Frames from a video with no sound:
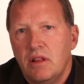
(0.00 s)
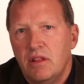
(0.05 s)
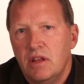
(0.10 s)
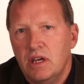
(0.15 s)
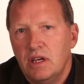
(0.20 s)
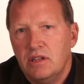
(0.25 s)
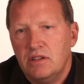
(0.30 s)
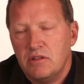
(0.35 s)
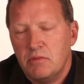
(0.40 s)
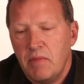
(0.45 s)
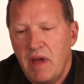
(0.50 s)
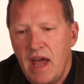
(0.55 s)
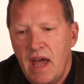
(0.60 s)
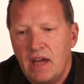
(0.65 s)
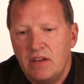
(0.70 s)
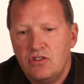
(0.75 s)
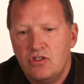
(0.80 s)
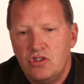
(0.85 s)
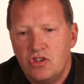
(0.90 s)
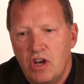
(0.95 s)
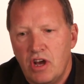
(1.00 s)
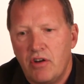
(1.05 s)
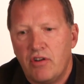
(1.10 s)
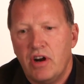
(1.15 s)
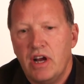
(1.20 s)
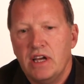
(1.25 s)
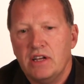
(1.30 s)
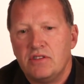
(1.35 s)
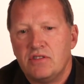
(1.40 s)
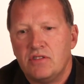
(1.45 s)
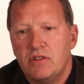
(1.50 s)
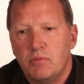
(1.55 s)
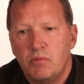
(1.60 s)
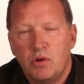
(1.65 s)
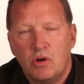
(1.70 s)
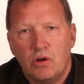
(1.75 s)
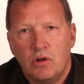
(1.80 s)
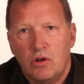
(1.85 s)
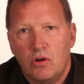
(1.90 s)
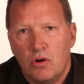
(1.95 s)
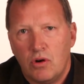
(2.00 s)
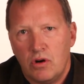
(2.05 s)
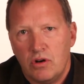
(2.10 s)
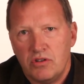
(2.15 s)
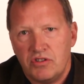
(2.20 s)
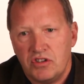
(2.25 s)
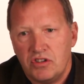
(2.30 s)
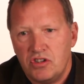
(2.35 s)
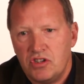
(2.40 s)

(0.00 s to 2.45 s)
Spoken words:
The demand generates the pull orders,